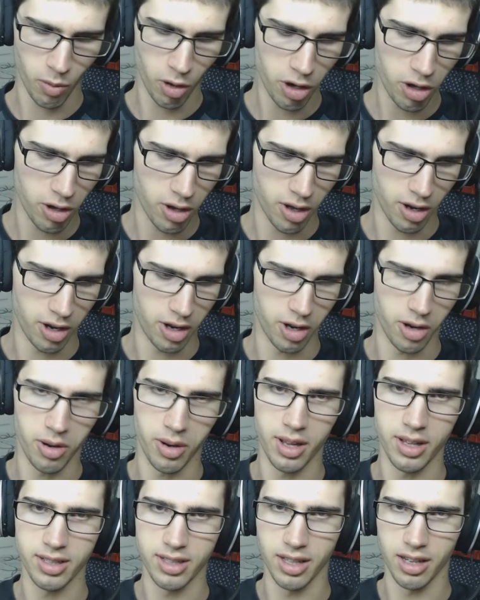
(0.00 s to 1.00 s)
But what you can
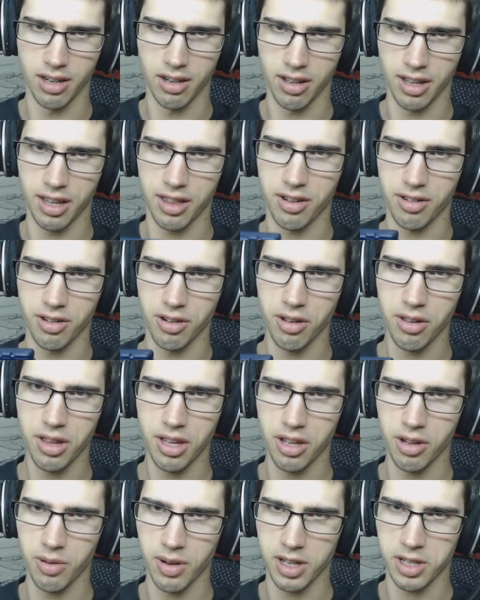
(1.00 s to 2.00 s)
do is literally
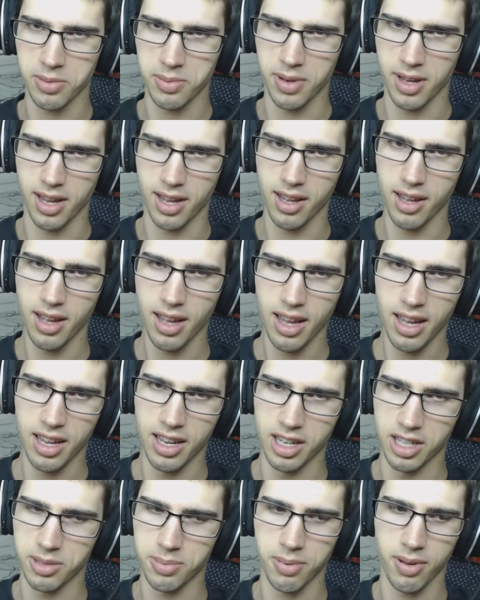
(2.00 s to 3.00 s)
through the USB, you
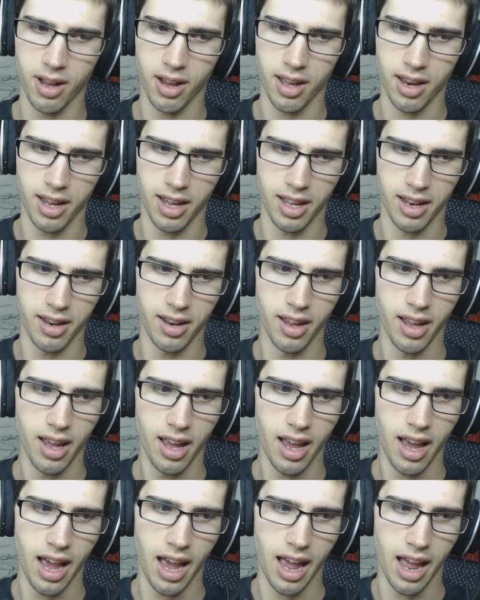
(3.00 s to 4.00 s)
just plug it in,
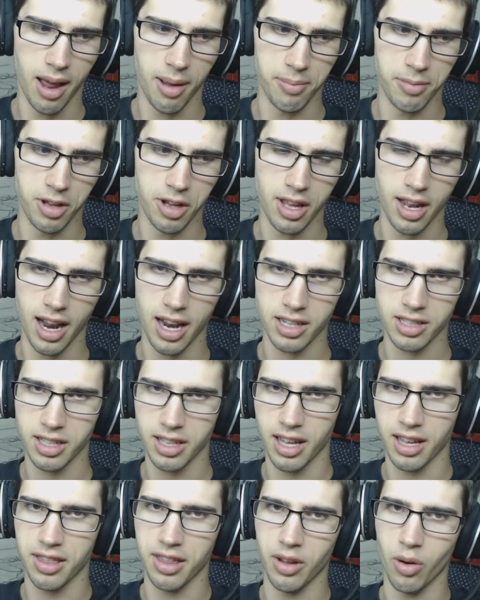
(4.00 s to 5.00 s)
and you can
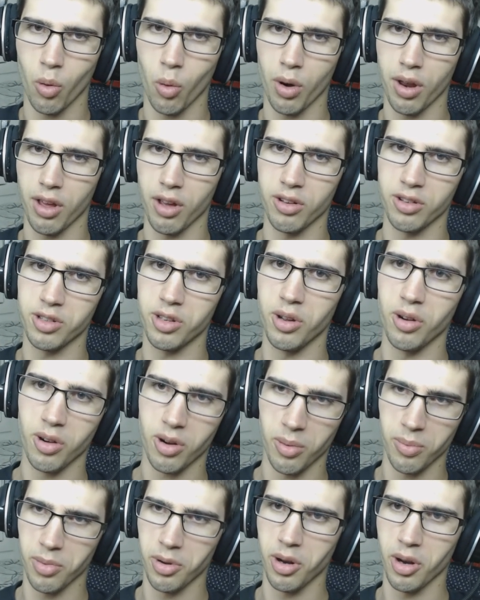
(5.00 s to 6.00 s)
actually get the audio
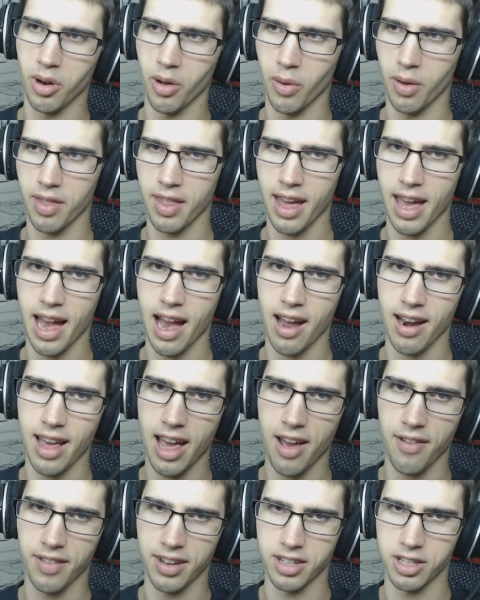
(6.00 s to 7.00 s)
to your computer
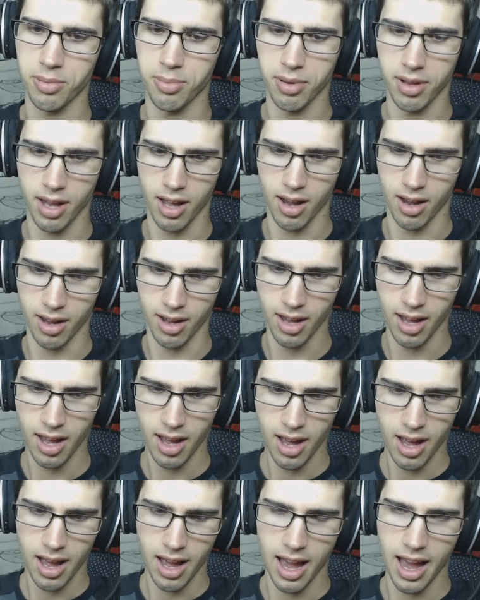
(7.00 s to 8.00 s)
without having to plug
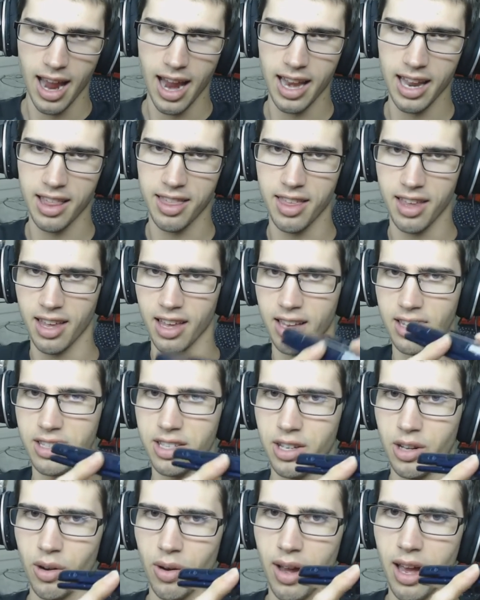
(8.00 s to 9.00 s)
anything
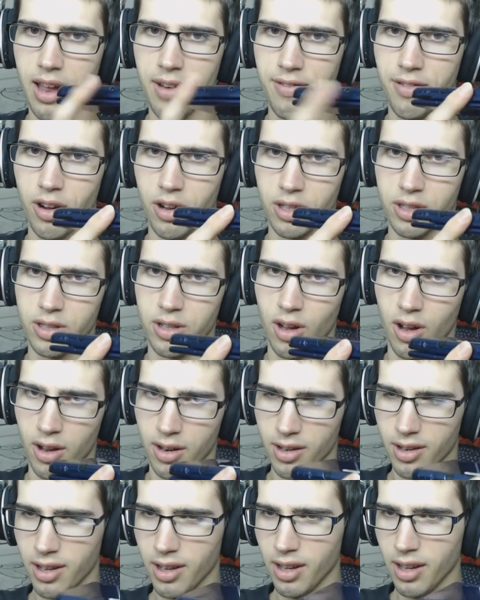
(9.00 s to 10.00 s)
into your headphone
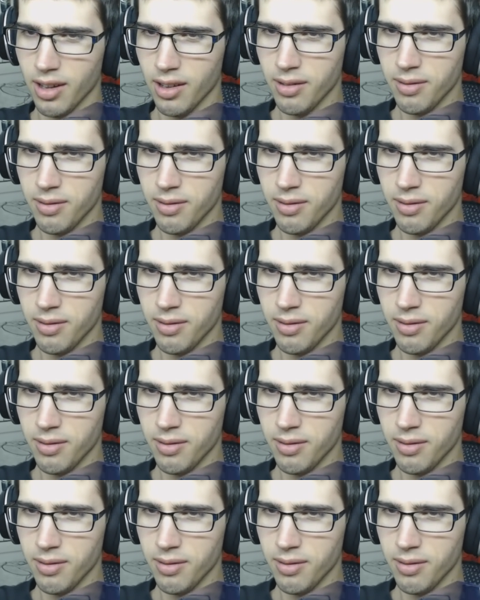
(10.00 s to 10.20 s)
slot.